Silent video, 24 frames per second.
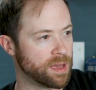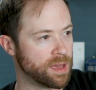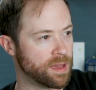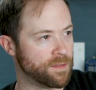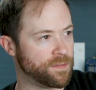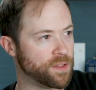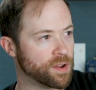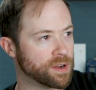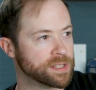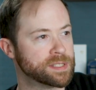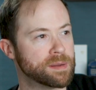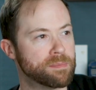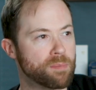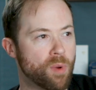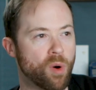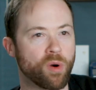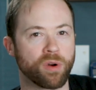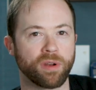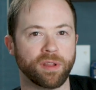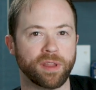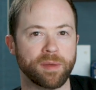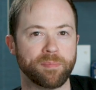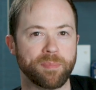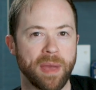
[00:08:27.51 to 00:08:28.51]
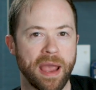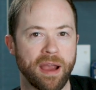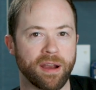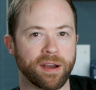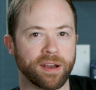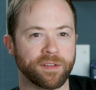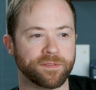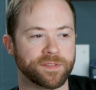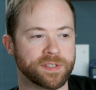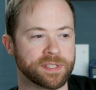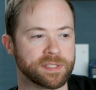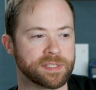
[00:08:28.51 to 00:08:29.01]
if there is a moral
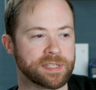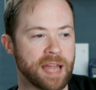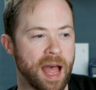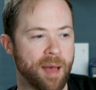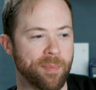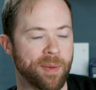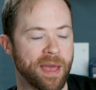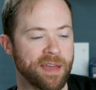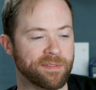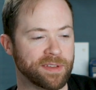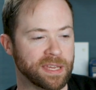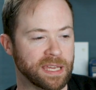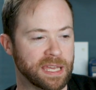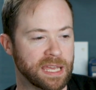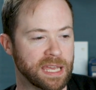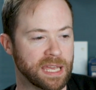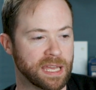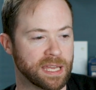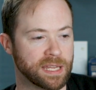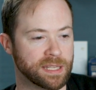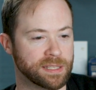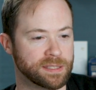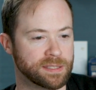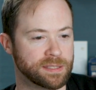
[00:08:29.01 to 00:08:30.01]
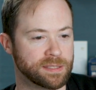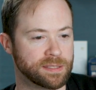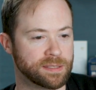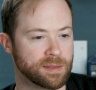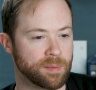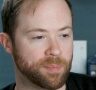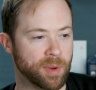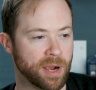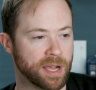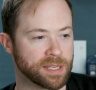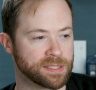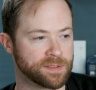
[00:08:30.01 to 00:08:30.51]
imperative to stop having kids
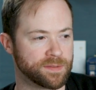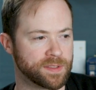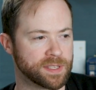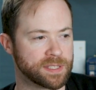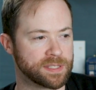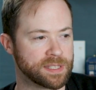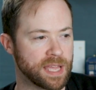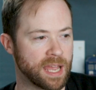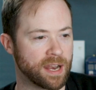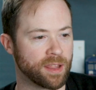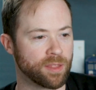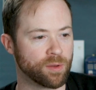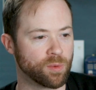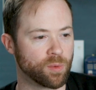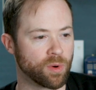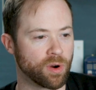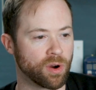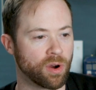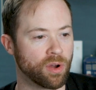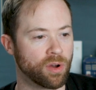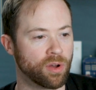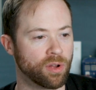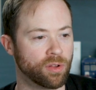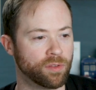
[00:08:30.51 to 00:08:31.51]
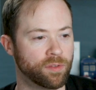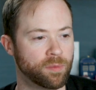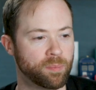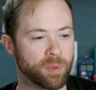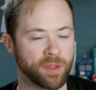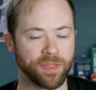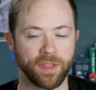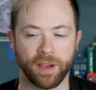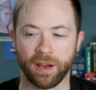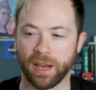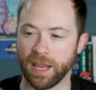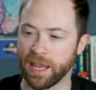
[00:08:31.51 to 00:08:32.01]
because of the state of the world,
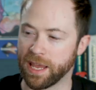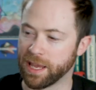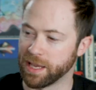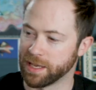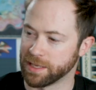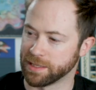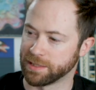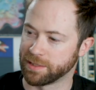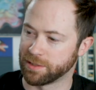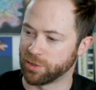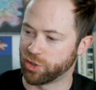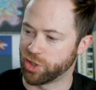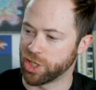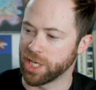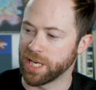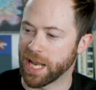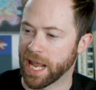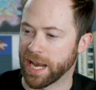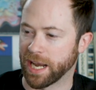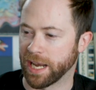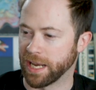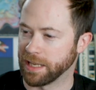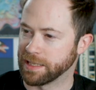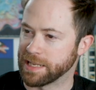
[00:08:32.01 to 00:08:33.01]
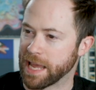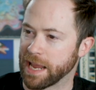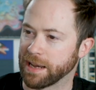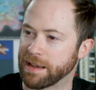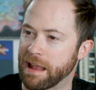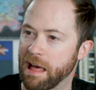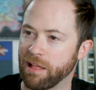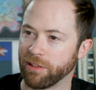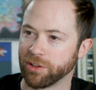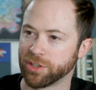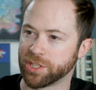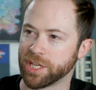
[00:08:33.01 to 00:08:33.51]
but there is gene editing
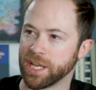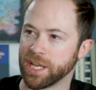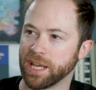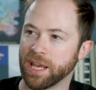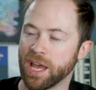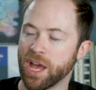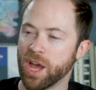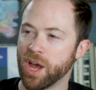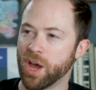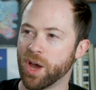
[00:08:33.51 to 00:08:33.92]
technology,